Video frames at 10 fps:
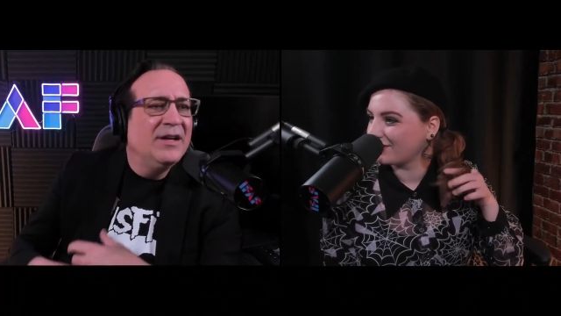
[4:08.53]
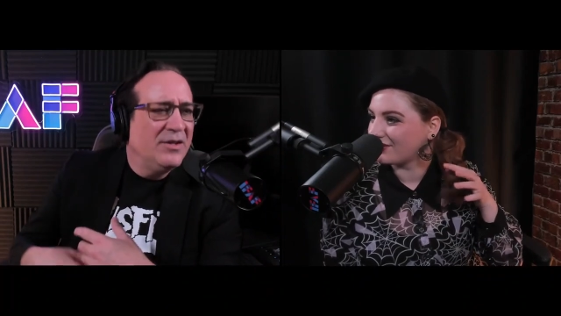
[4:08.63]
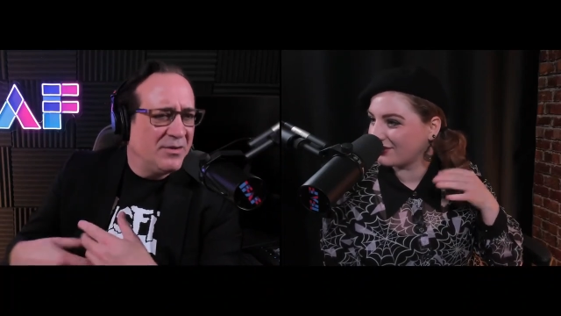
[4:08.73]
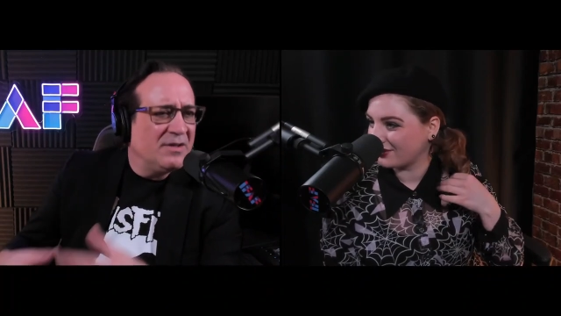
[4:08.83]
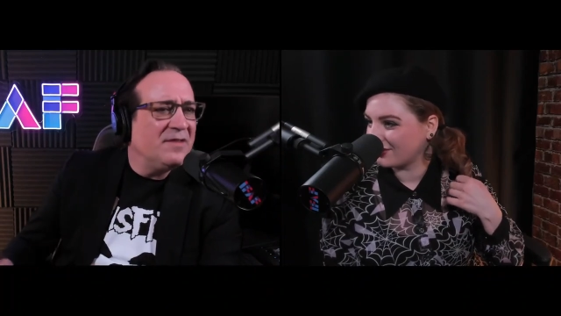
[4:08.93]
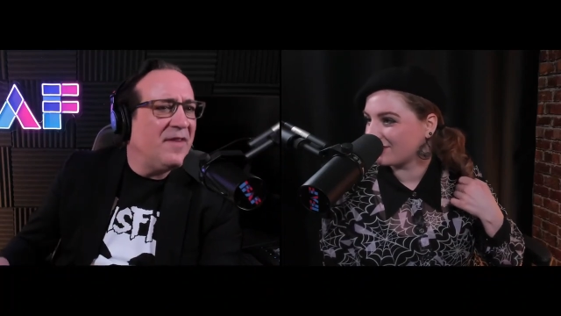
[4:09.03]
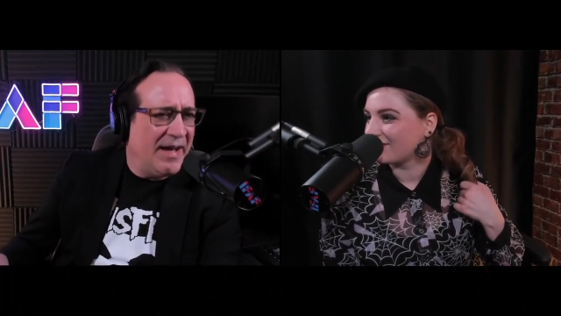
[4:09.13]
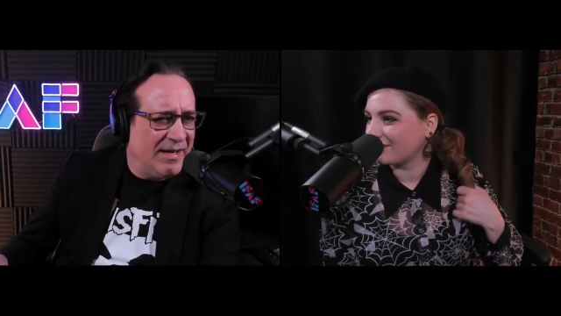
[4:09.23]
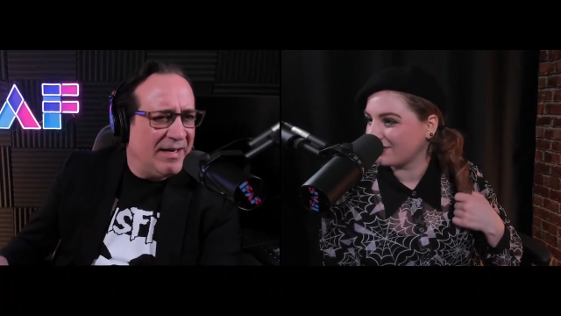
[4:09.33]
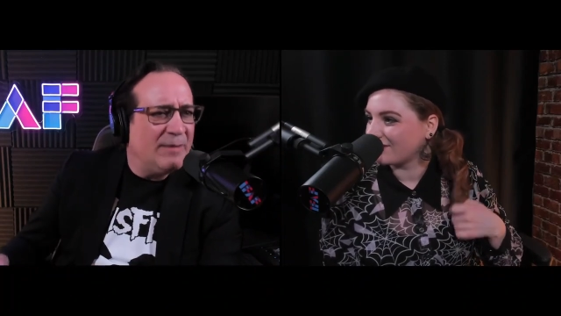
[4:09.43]
Speaker 1: You can
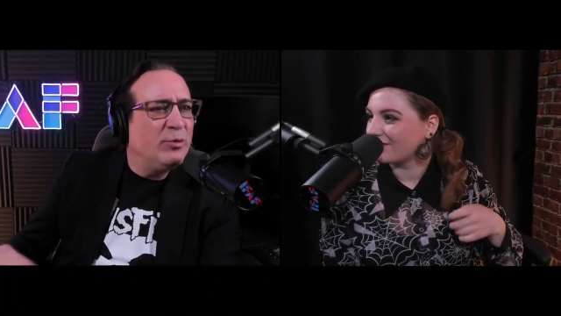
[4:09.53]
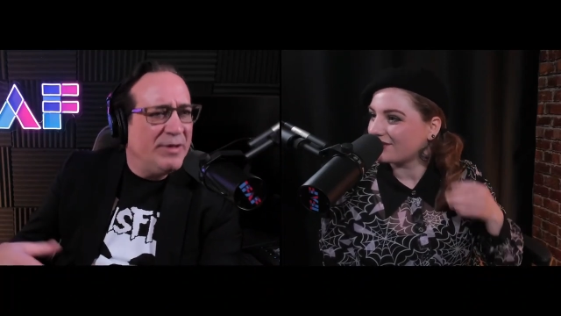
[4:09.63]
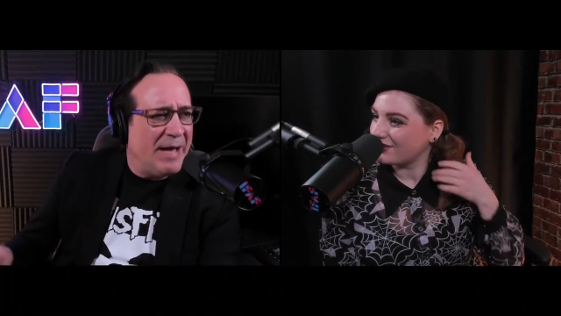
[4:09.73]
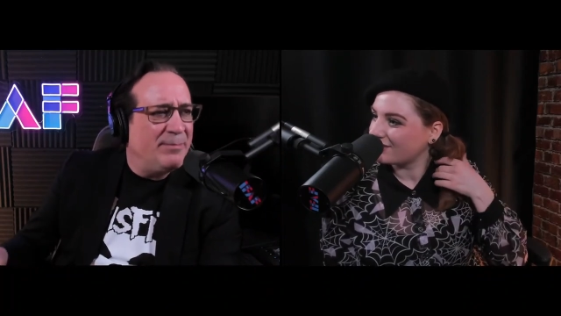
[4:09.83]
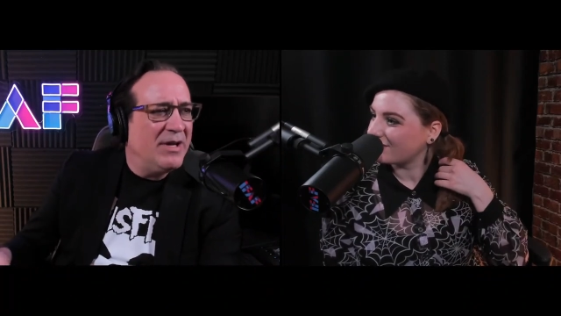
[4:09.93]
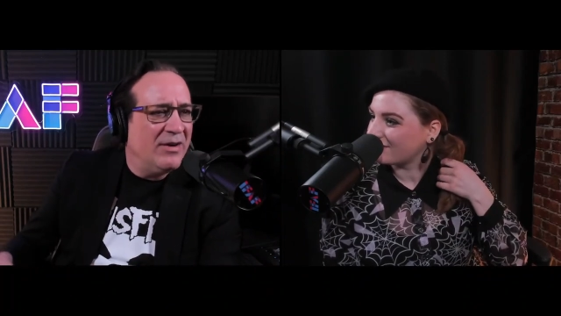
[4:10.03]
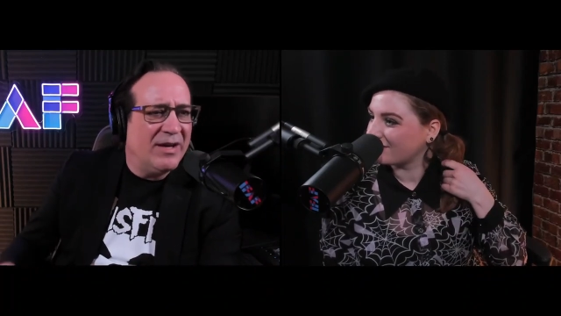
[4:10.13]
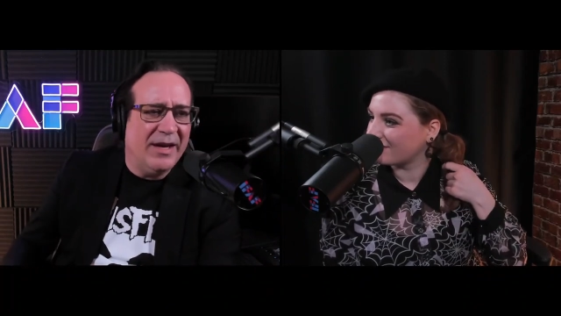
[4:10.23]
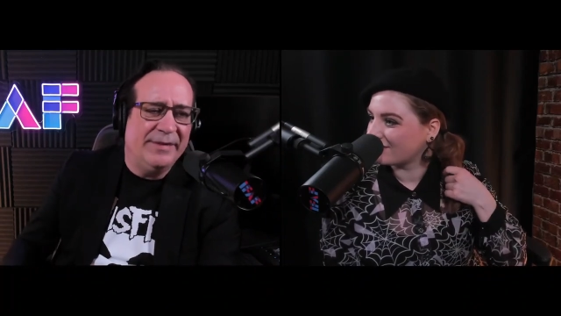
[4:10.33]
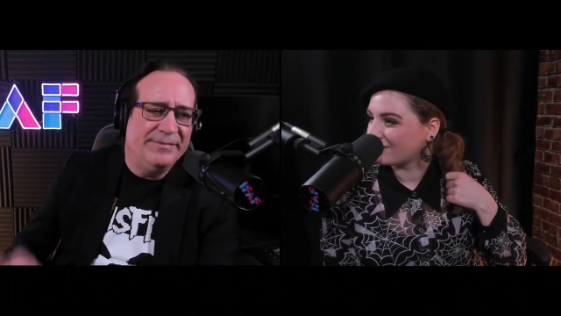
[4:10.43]
divide it up. Would that be
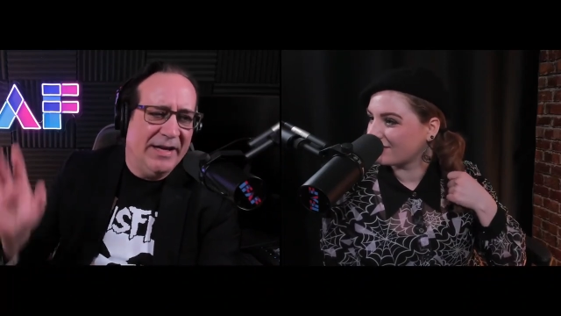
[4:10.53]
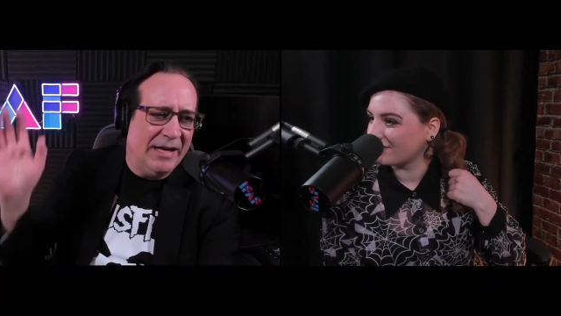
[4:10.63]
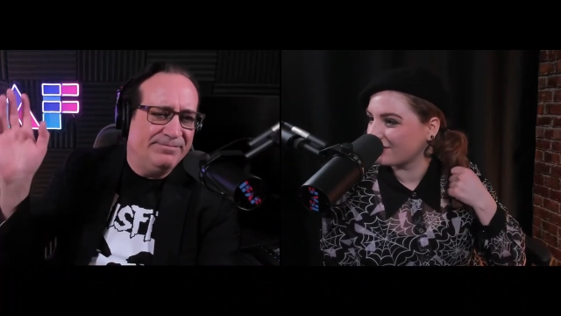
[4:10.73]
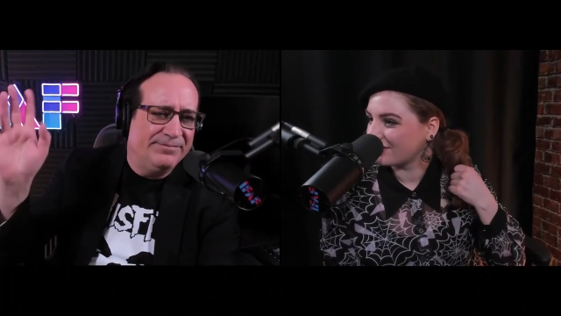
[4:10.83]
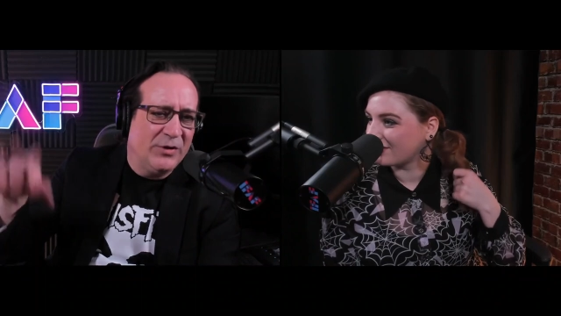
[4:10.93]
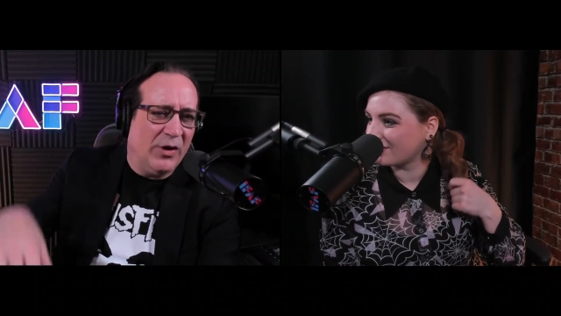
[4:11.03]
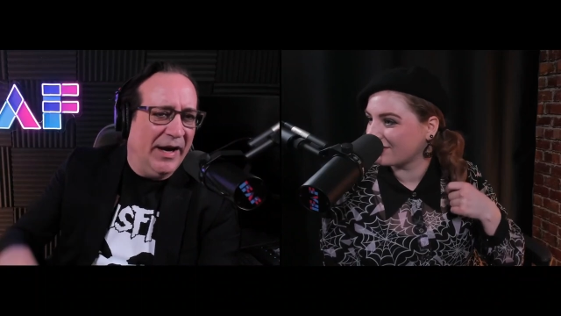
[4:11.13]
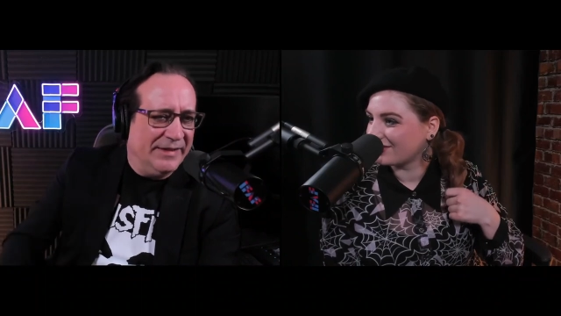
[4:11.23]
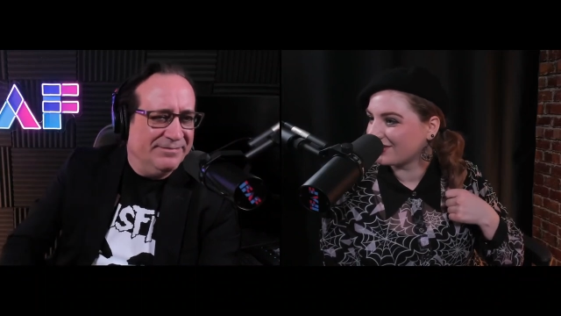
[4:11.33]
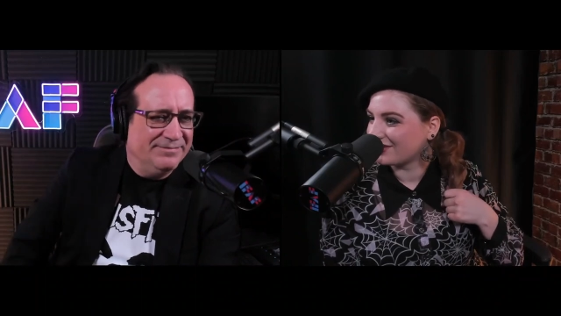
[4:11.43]
okay? Yep, great.